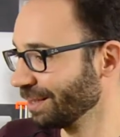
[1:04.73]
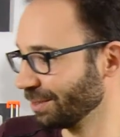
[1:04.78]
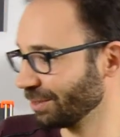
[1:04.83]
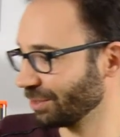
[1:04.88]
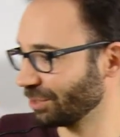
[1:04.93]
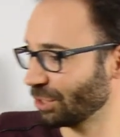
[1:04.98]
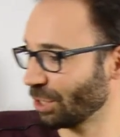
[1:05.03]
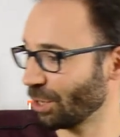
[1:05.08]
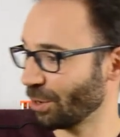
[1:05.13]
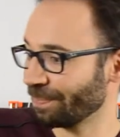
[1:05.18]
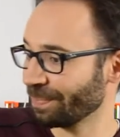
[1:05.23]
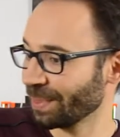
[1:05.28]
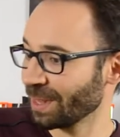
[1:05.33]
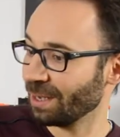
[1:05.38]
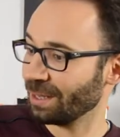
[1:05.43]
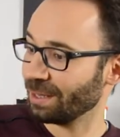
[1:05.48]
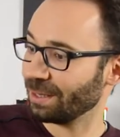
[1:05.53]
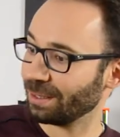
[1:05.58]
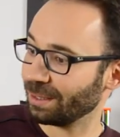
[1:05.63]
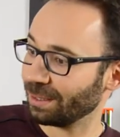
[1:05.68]
So
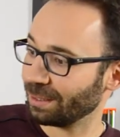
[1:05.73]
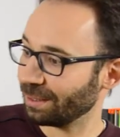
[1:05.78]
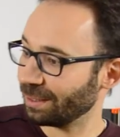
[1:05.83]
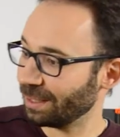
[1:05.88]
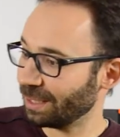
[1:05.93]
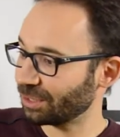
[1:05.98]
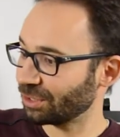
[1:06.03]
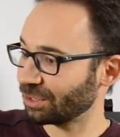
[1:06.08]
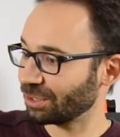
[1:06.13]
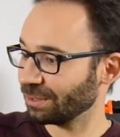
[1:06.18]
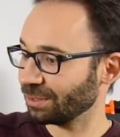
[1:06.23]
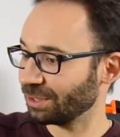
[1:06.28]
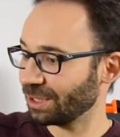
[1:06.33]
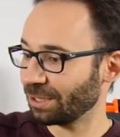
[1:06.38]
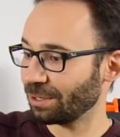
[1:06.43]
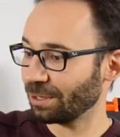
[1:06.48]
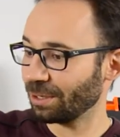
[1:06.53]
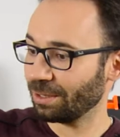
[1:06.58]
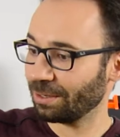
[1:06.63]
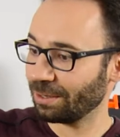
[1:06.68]
let's
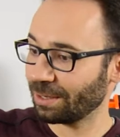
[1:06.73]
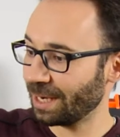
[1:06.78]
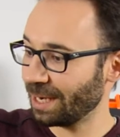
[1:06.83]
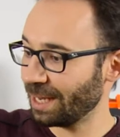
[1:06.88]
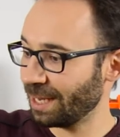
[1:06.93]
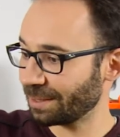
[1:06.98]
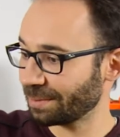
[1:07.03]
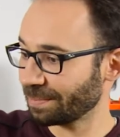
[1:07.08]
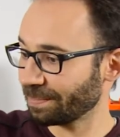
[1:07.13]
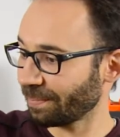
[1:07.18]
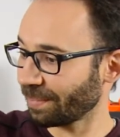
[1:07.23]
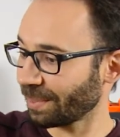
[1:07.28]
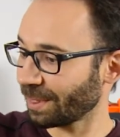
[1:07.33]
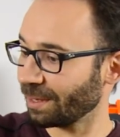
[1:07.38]
take a look at it.